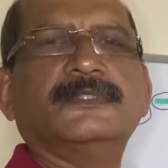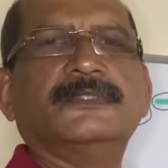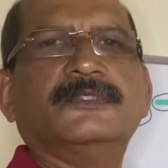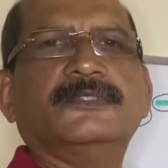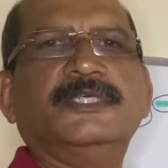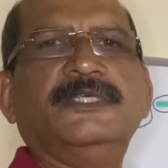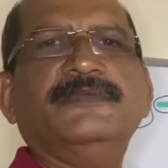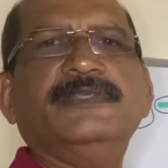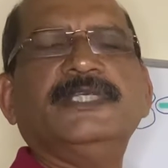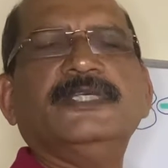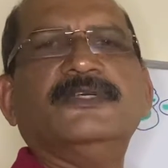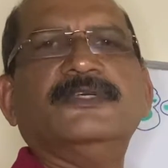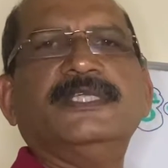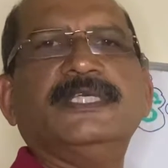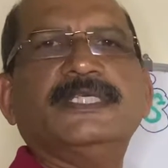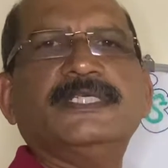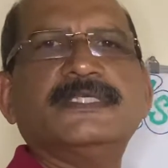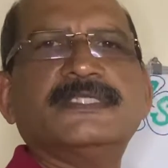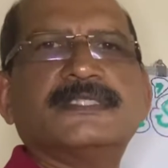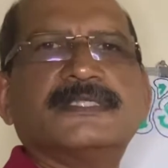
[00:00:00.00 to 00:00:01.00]
Good evening,
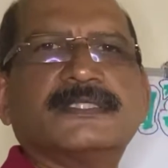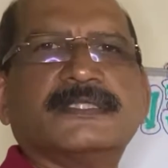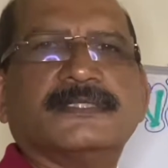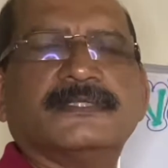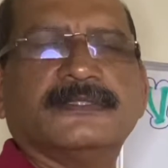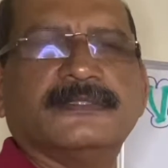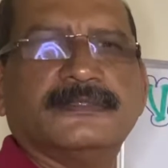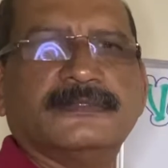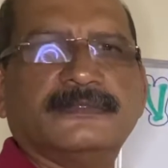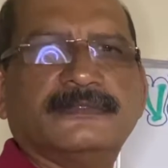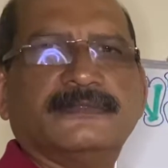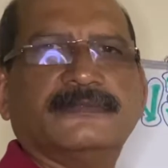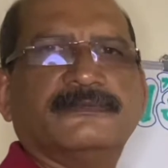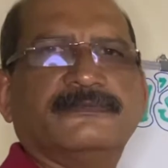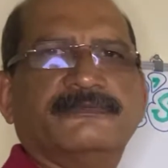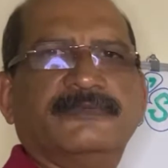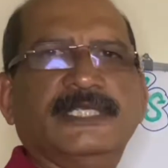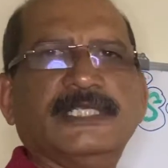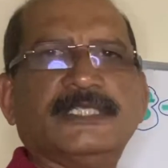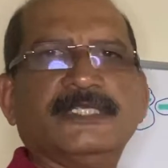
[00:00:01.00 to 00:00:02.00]
audience.
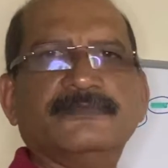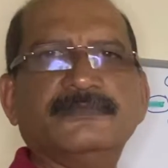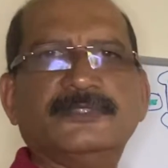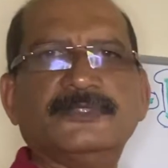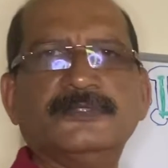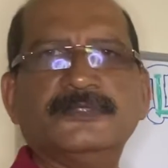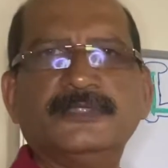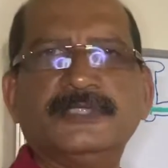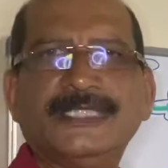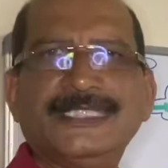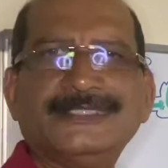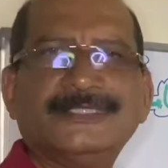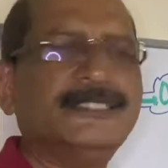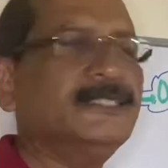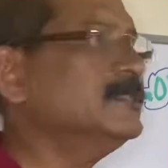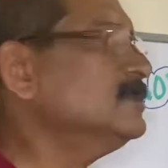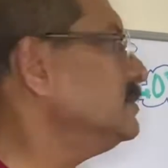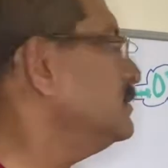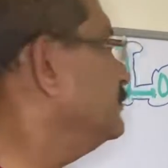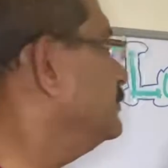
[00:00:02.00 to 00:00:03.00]
Welcome to yet
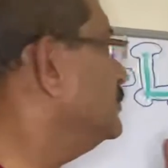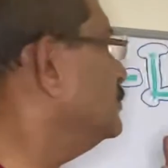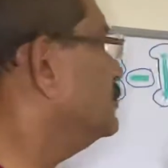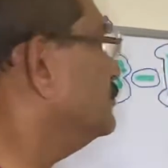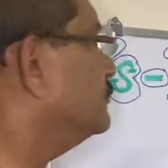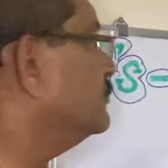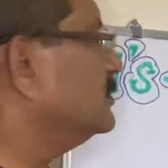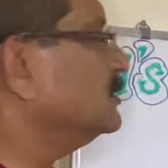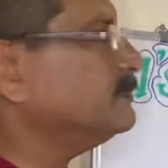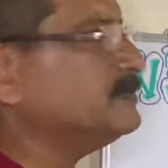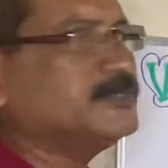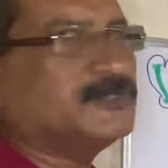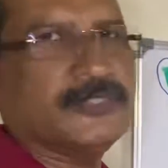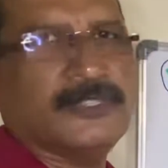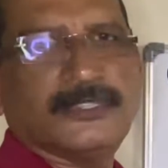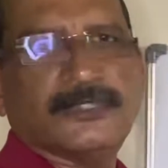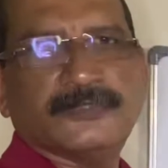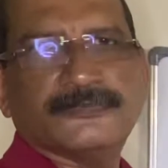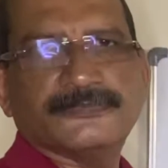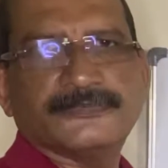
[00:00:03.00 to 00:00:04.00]
another beautiful episode
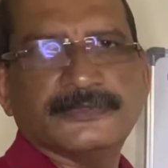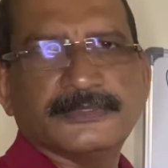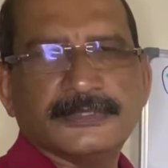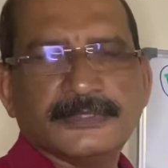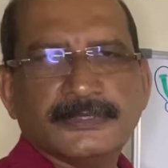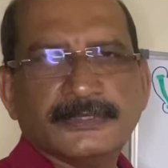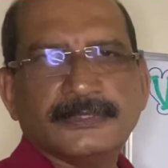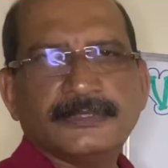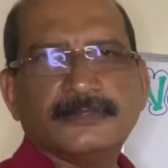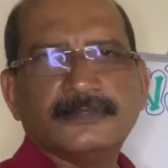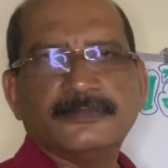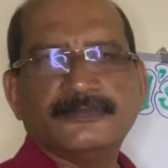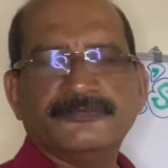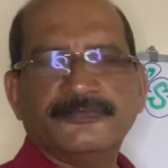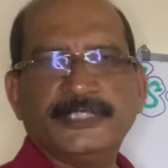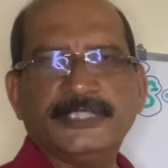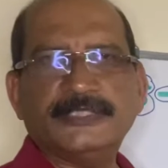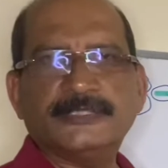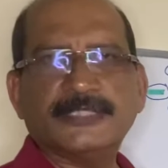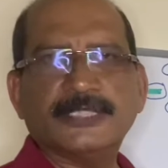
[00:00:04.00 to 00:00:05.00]
of
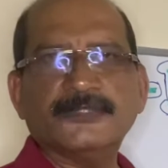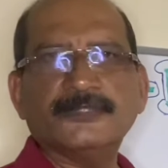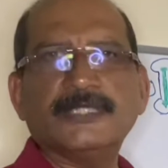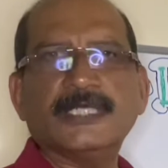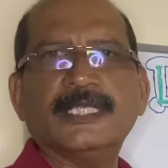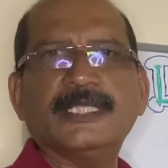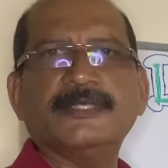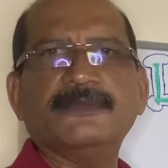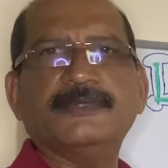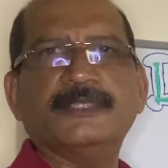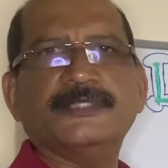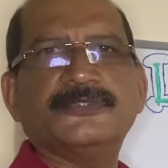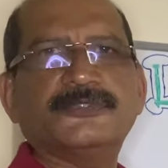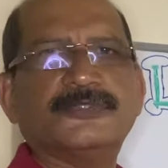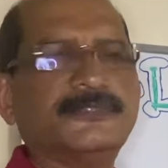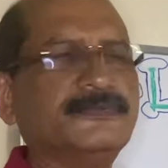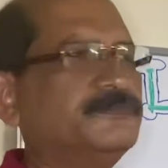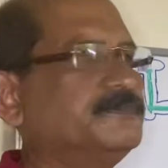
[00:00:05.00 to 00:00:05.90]
V's Love the Language.